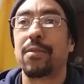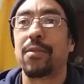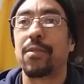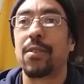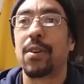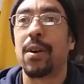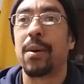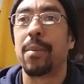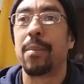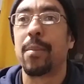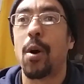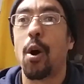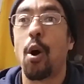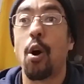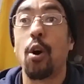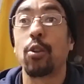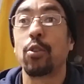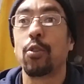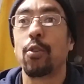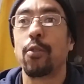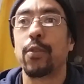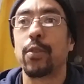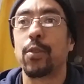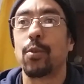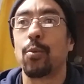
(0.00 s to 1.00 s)
from
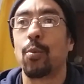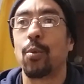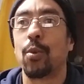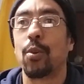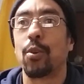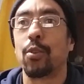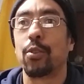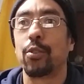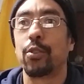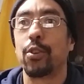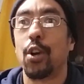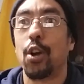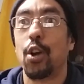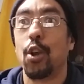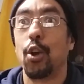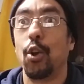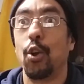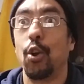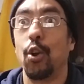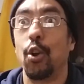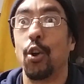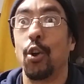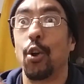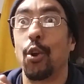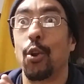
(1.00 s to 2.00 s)
all over the world,
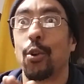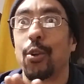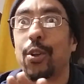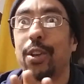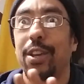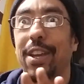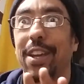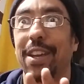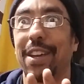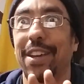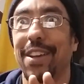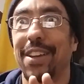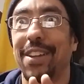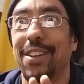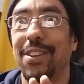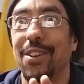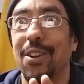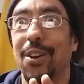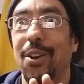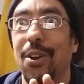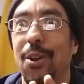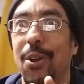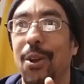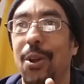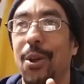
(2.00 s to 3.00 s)
lurking in the
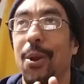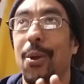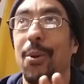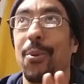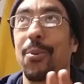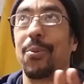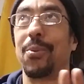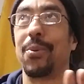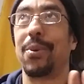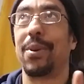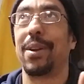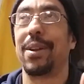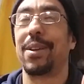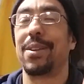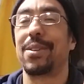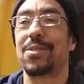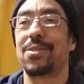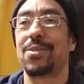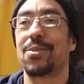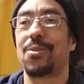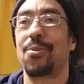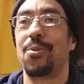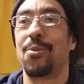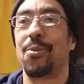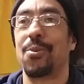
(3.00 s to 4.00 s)

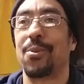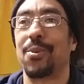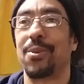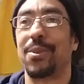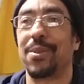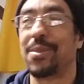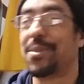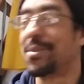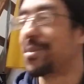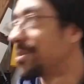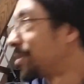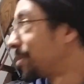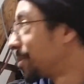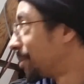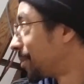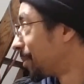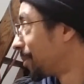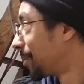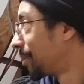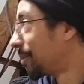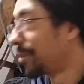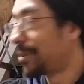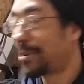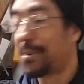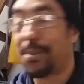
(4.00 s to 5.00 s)
loneliest corners.
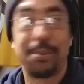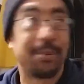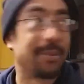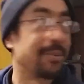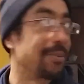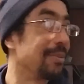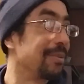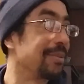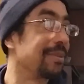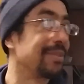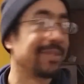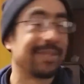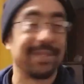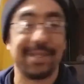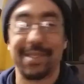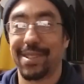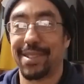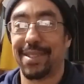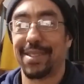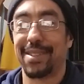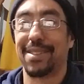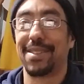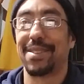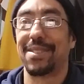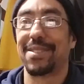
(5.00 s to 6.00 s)
Oh,
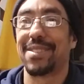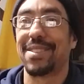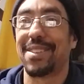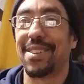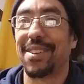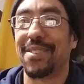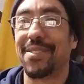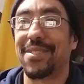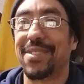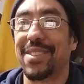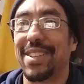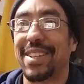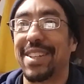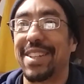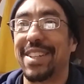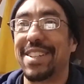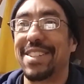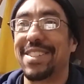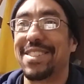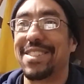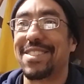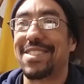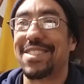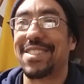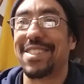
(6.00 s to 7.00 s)
yes, of the
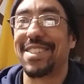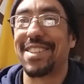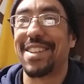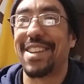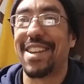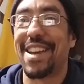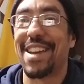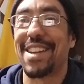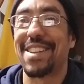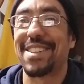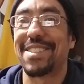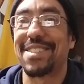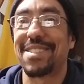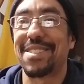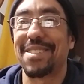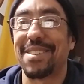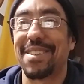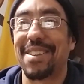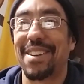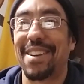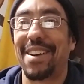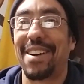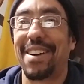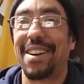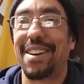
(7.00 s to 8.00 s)
internet.
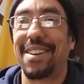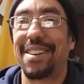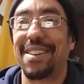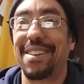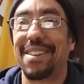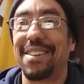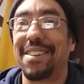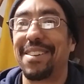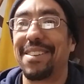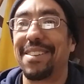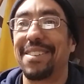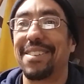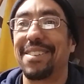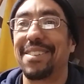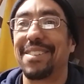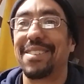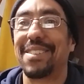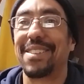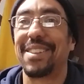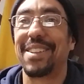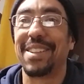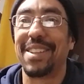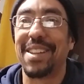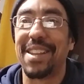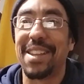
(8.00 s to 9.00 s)

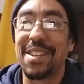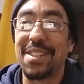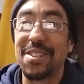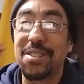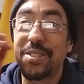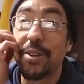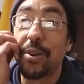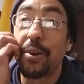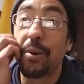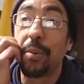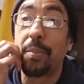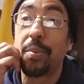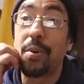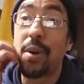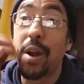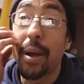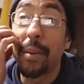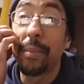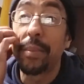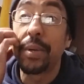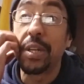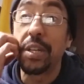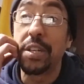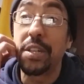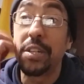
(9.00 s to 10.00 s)
Oh, and then they show
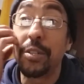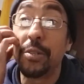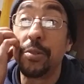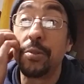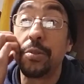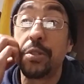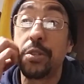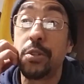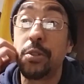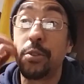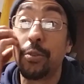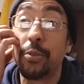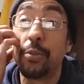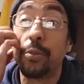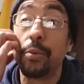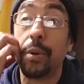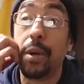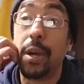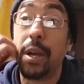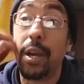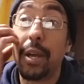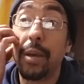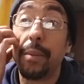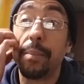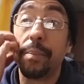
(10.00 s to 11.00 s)
prominent MGTOW
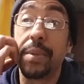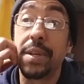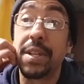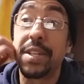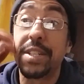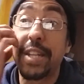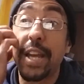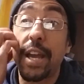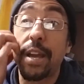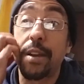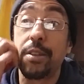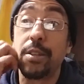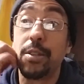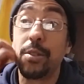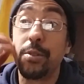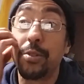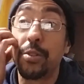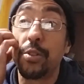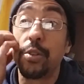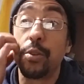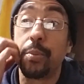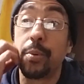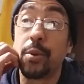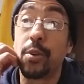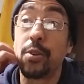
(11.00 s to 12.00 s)

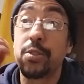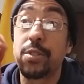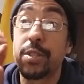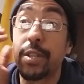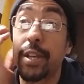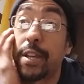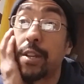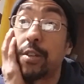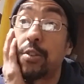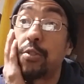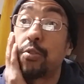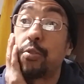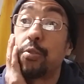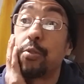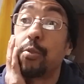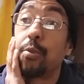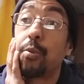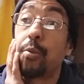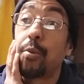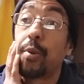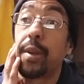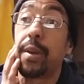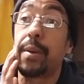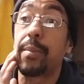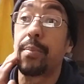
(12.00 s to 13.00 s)
YouTubers like True
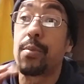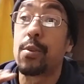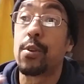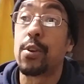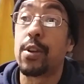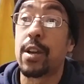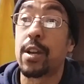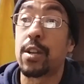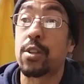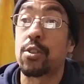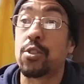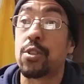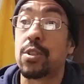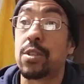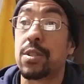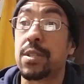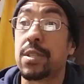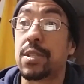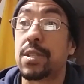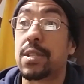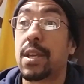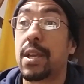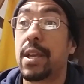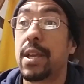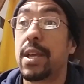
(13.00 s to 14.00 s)
Grit
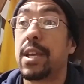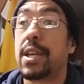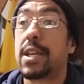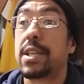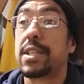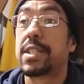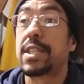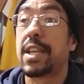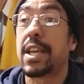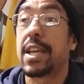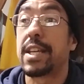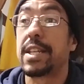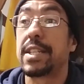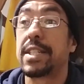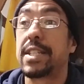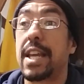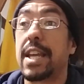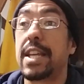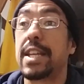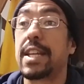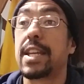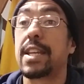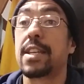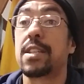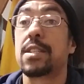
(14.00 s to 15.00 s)
Productions say
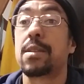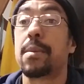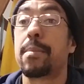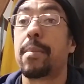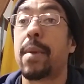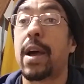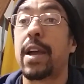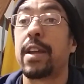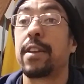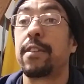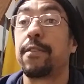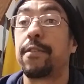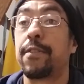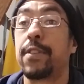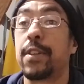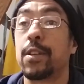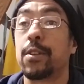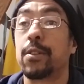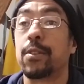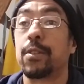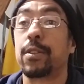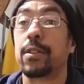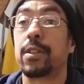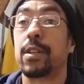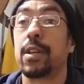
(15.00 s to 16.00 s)
dating is a
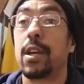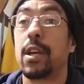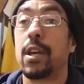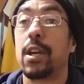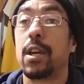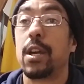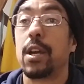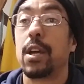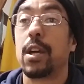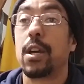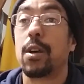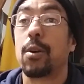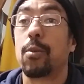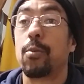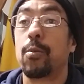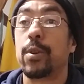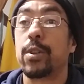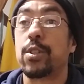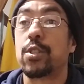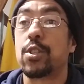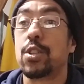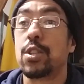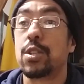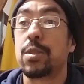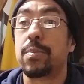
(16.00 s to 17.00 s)
minefield,
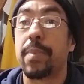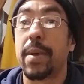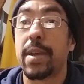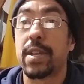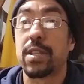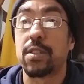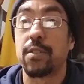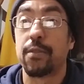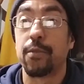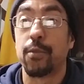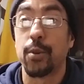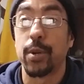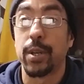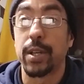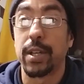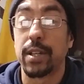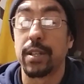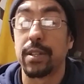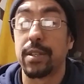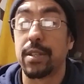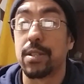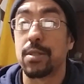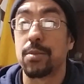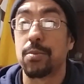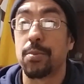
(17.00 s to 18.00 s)
which is best
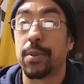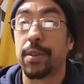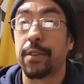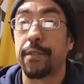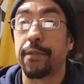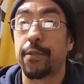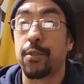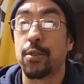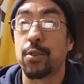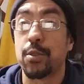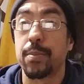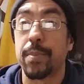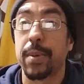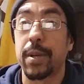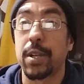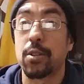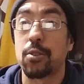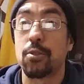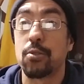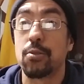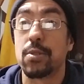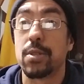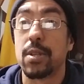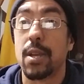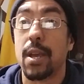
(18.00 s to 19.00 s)
avoided. This is one of the first
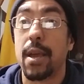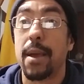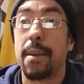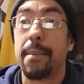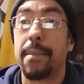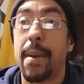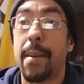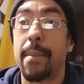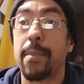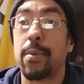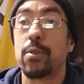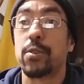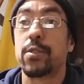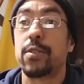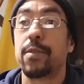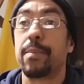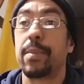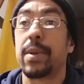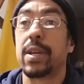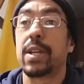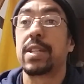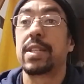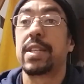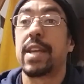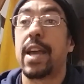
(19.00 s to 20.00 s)
pictures. Members of
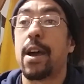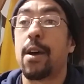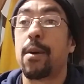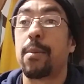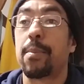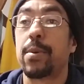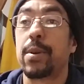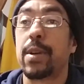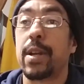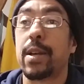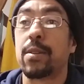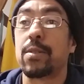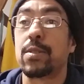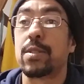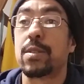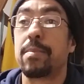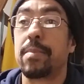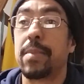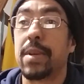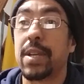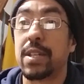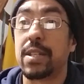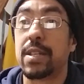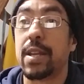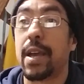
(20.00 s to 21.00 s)
MGTOW, pronounced
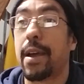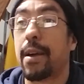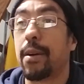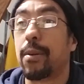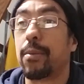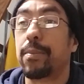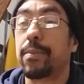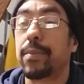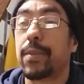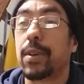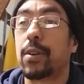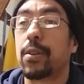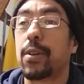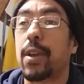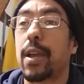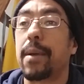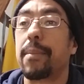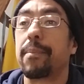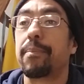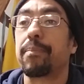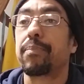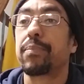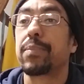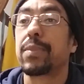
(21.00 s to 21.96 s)
MGTOW, okay,